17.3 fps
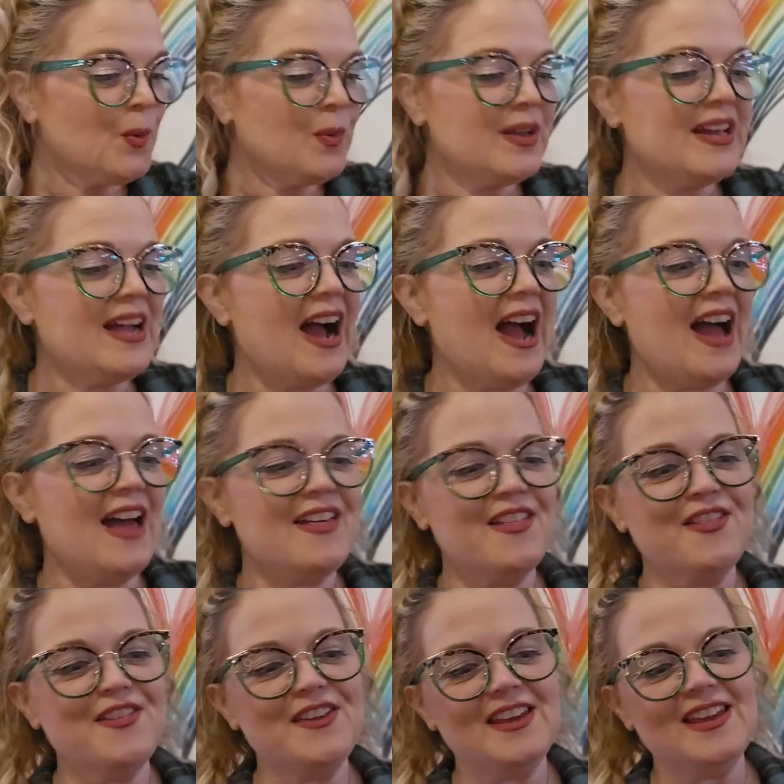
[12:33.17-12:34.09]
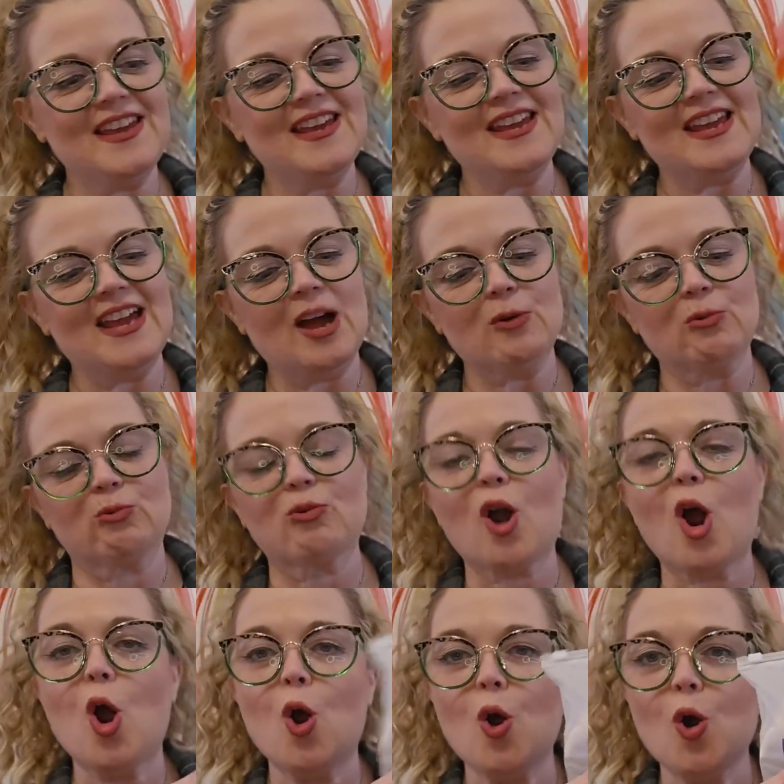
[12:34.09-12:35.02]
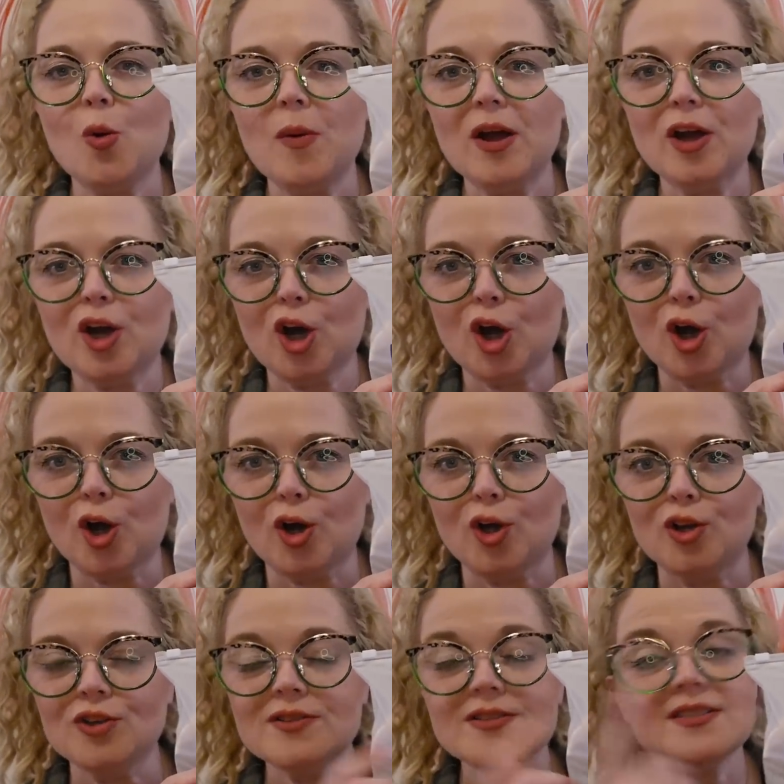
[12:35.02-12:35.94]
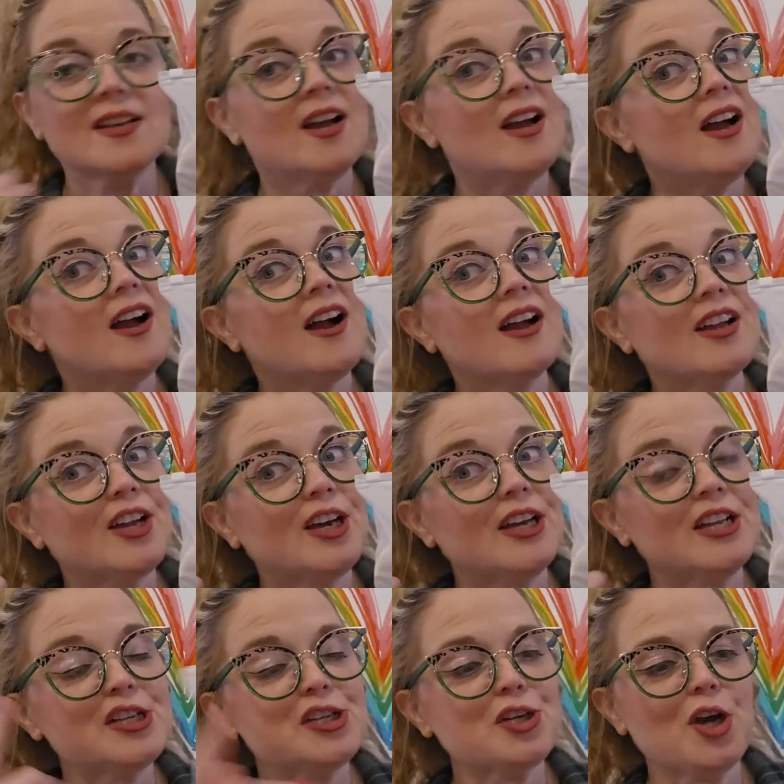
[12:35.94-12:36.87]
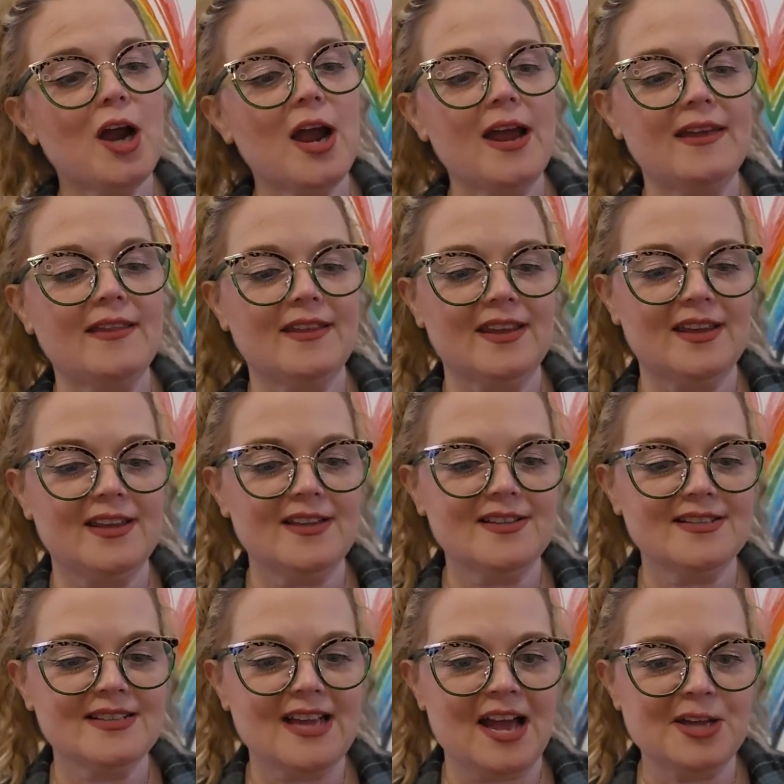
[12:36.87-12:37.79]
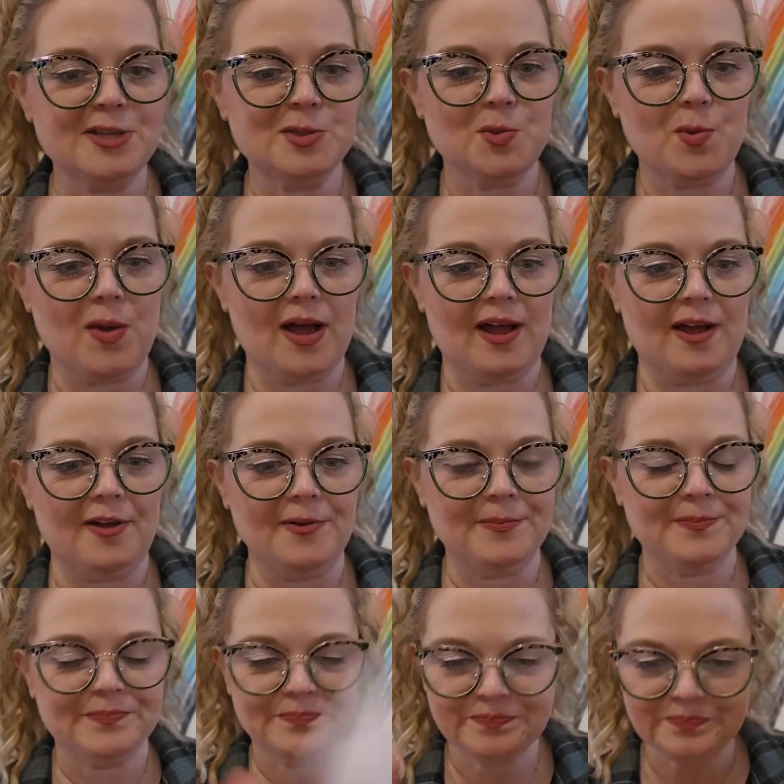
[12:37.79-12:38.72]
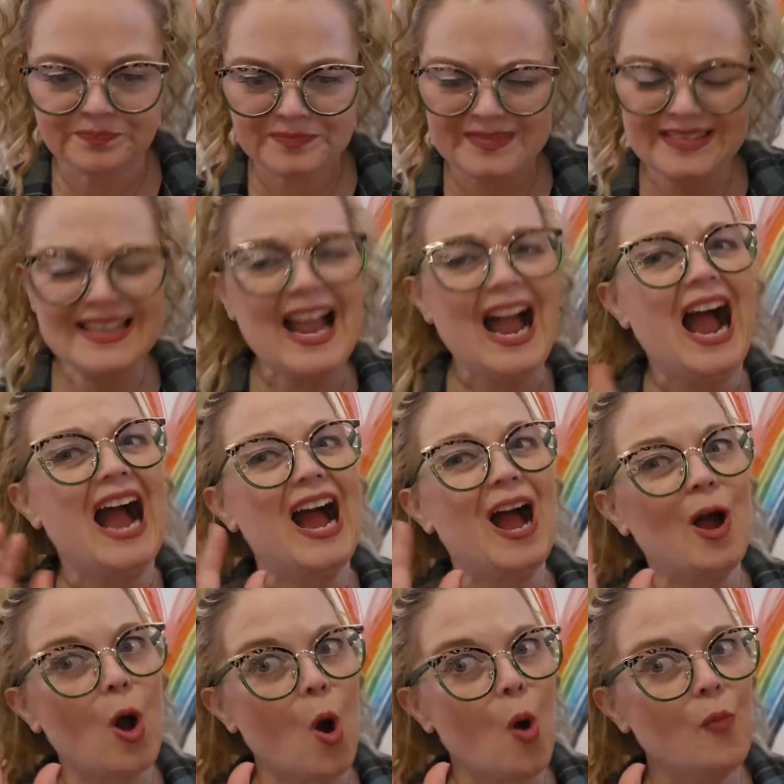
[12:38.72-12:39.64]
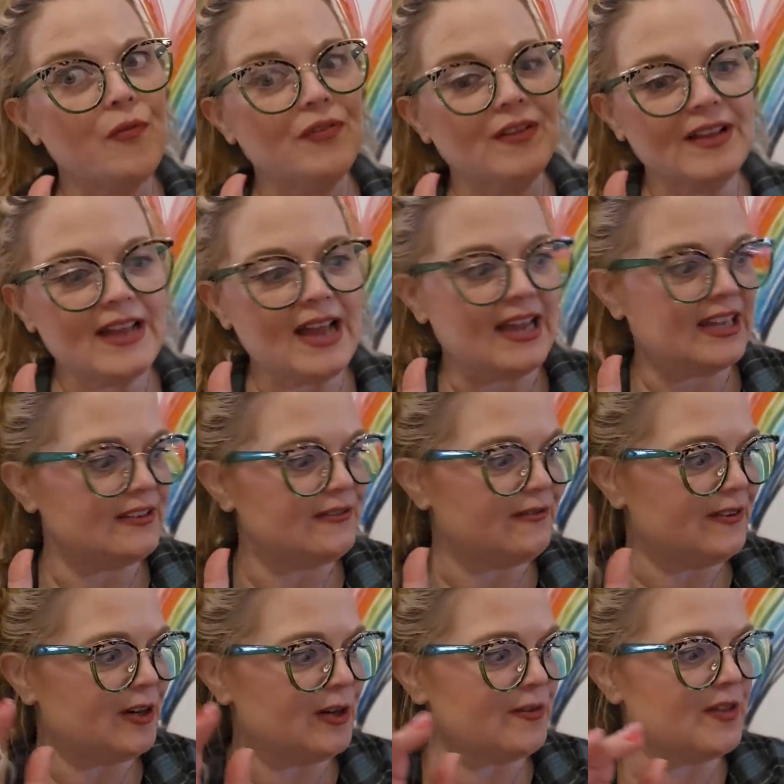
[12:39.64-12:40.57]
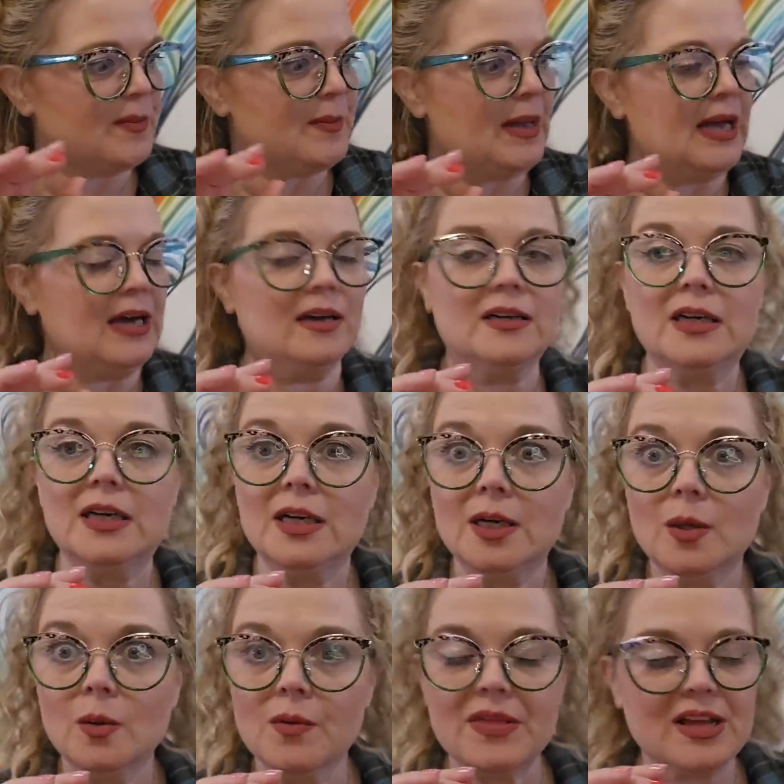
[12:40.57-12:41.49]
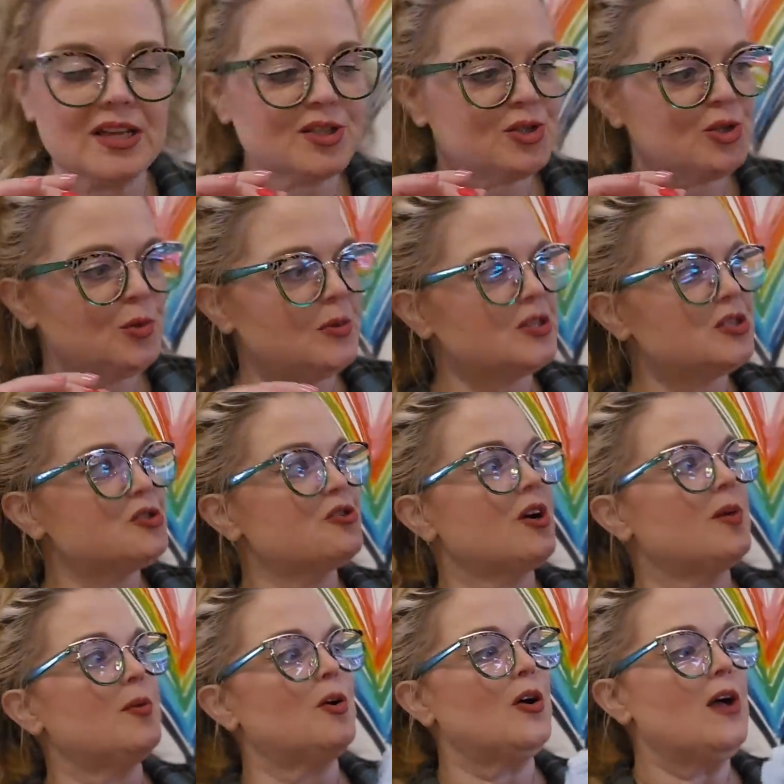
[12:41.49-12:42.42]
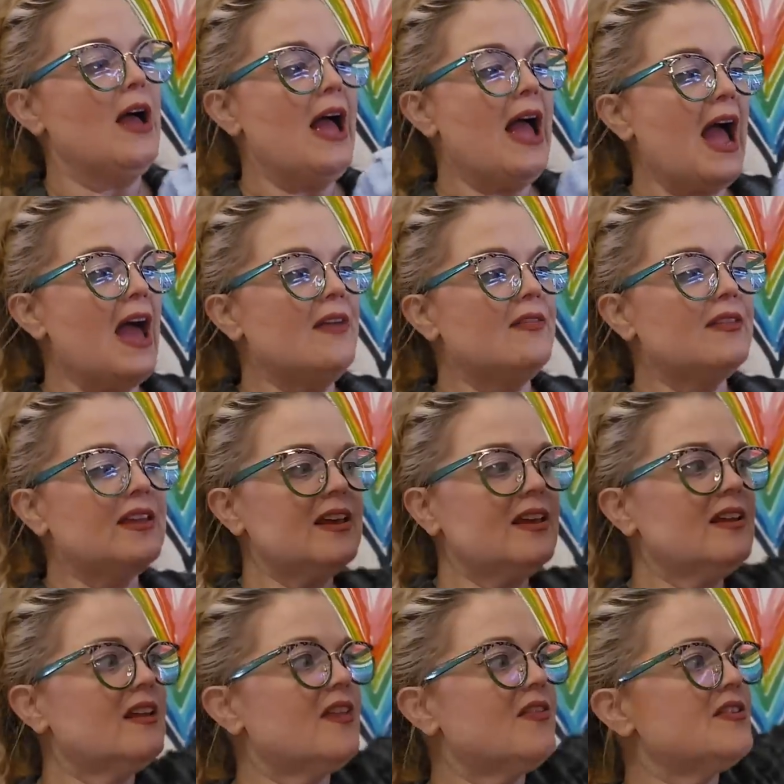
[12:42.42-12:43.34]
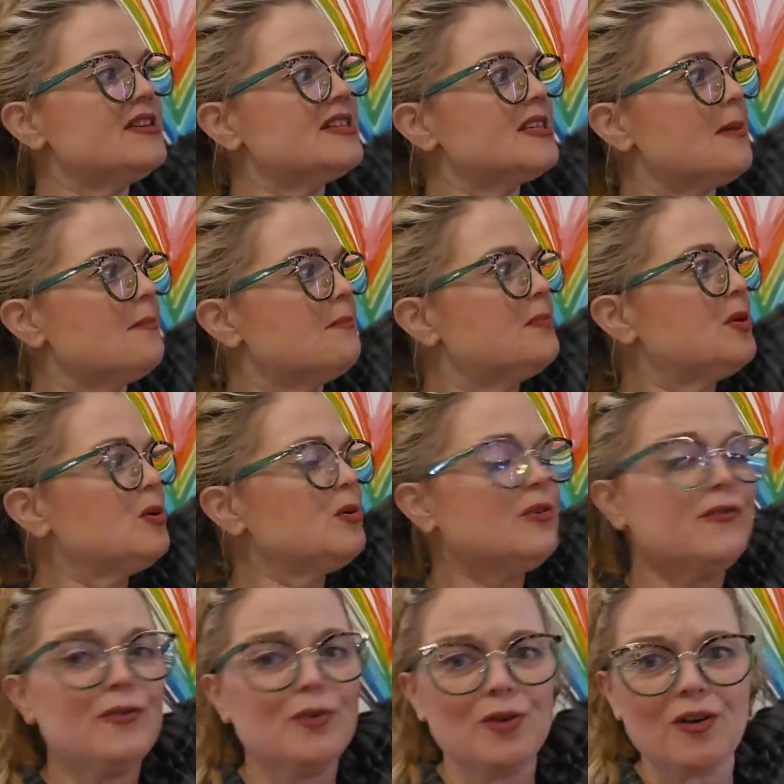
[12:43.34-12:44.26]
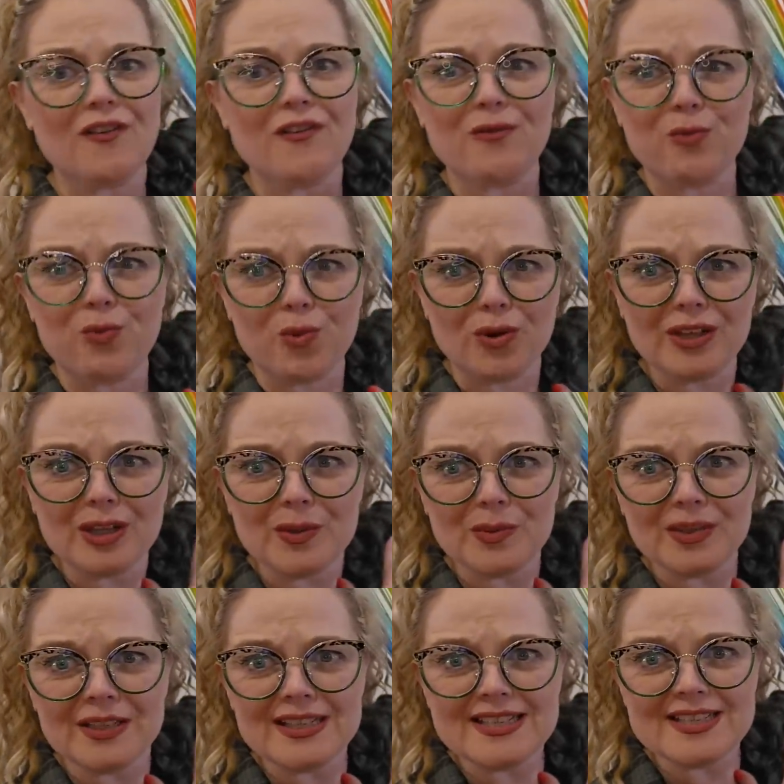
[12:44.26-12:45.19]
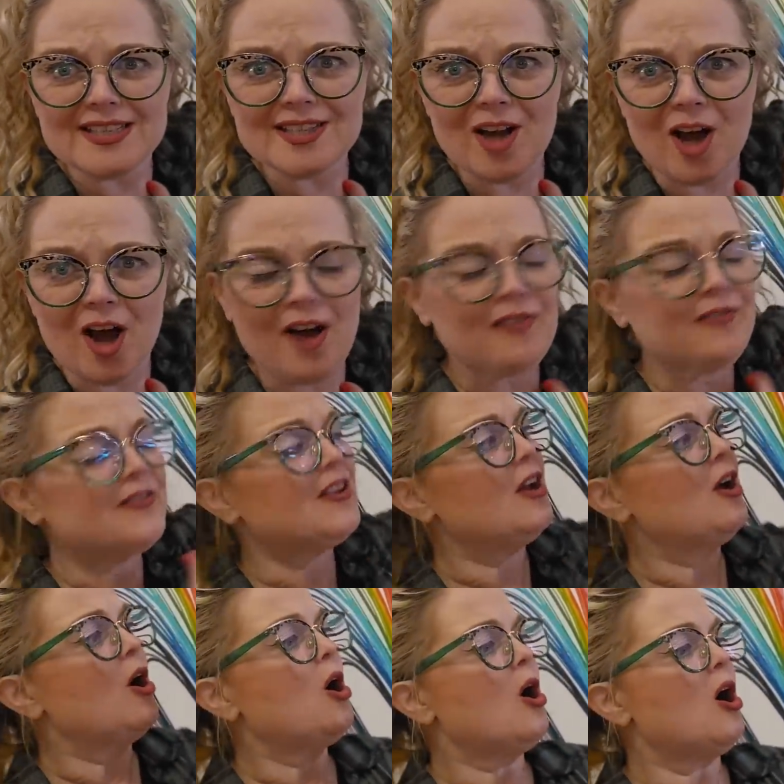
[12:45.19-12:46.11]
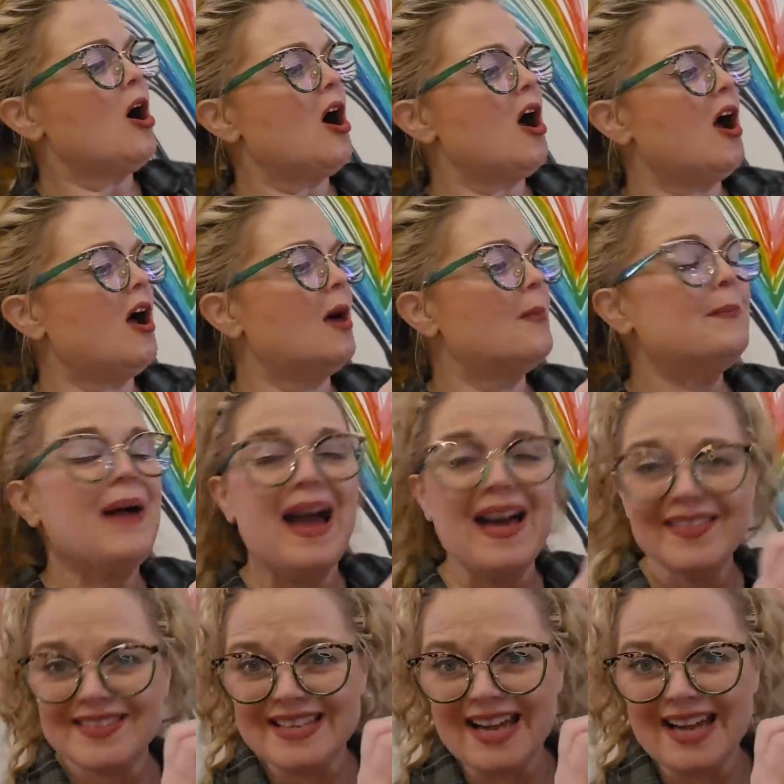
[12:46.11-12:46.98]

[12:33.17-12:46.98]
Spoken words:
We got the Robe Curls. Gonna try these as well. Hopefully I can figure them out without too much trouble. And then this beautiful, really, really soft bath